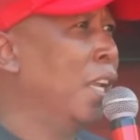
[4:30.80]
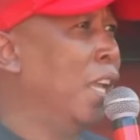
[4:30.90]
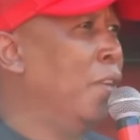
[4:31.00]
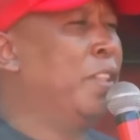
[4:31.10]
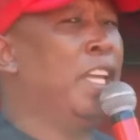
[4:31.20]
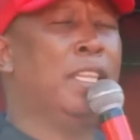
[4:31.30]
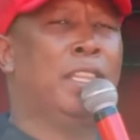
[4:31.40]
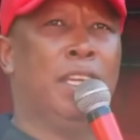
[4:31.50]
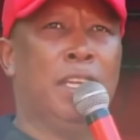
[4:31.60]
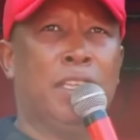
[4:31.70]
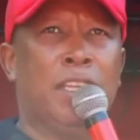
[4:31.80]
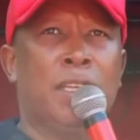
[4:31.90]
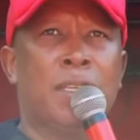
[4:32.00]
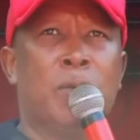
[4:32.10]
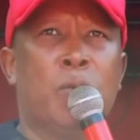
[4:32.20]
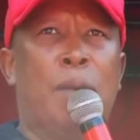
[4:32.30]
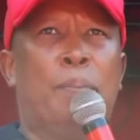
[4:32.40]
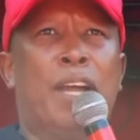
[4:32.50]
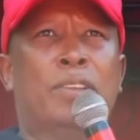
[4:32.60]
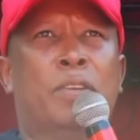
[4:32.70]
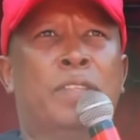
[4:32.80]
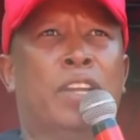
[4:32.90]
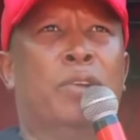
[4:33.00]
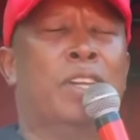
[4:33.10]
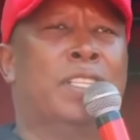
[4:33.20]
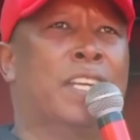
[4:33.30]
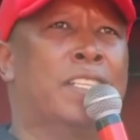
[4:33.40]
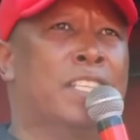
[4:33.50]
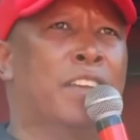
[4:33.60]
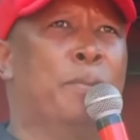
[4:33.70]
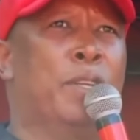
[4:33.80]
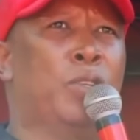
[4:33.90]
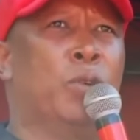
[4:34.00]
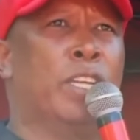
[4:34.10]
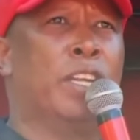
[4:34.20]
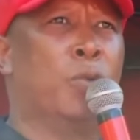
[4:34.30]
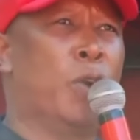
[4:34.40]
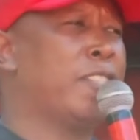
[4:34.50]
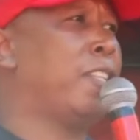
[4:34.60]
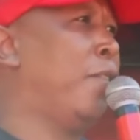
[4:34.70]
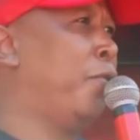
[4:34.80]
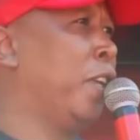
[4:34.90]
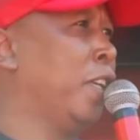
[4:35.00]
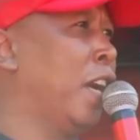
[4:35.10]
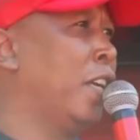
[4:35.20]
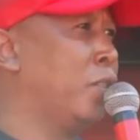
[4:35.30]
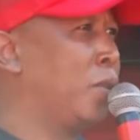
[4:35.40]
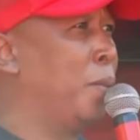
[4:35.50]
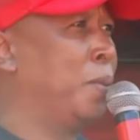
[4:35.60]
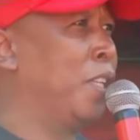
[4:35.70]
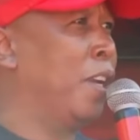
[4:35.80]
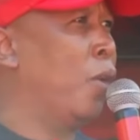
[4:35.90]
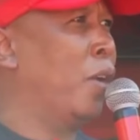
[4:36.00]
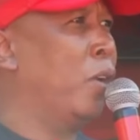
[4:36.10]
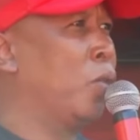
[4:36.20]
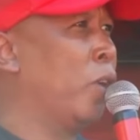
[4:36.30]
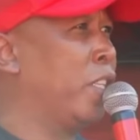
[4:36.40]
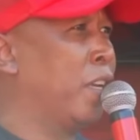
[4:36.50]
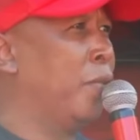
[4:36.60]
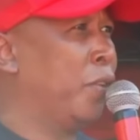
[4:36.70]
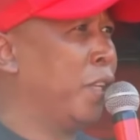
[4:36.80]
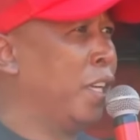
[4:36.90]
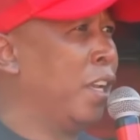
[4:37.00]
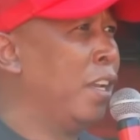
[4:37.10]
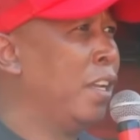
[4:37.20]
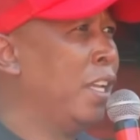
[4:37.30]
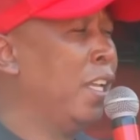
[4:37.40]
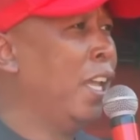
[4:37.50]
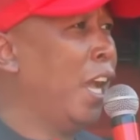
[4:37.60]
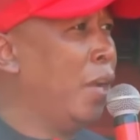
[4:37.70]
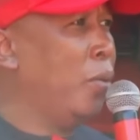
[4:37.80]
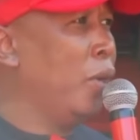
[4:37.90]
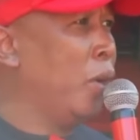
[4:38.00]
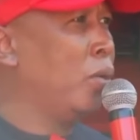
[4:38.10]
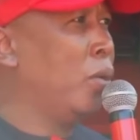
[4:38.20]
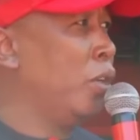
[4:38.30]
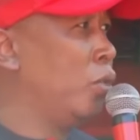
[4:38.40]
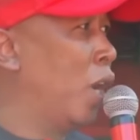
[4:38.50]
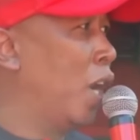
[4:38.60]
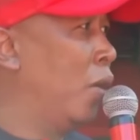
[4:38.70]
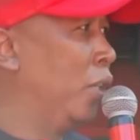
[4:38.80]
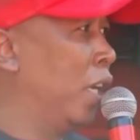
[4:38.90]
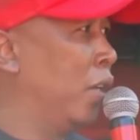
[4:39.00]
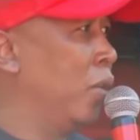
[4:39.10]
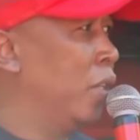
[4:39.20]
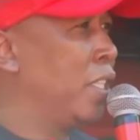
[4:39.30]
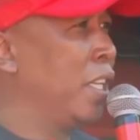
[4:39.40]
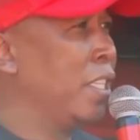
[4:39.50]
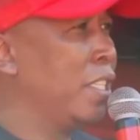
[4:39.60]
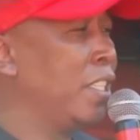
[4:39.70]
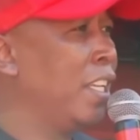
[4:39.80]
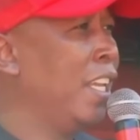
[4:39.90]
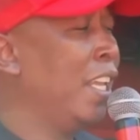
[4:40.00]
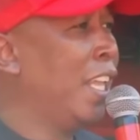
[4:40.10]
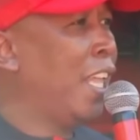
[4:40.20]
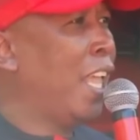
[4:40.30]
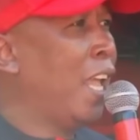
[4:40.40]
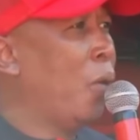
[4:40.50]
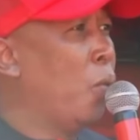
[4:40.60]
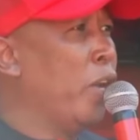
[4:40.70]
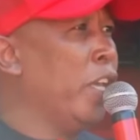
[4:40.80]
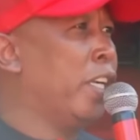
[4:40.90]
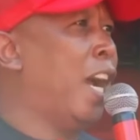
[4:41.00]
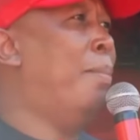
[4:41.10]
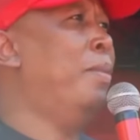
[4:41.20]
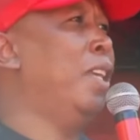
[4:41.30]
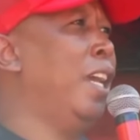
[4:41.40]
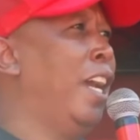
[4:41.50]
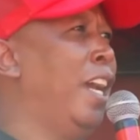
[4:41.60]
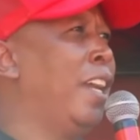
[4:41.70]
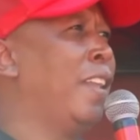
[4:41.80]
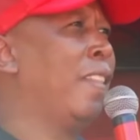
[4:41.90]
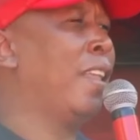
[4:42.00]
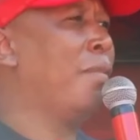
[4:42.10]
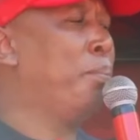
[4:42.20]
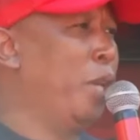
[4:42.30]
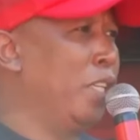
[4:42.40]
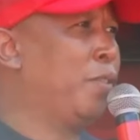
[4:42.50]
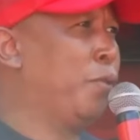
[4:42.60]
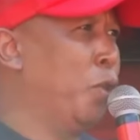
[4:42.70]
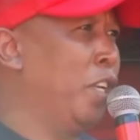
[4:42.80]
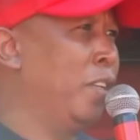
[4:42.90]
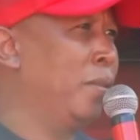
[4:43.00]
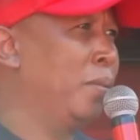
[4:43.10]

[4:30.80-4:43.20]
If they think we are part of the nonsense they've been doing in West Africa, it stops here. We are not West Africa. And we're not going to allow that nonsense. We come here peacefully.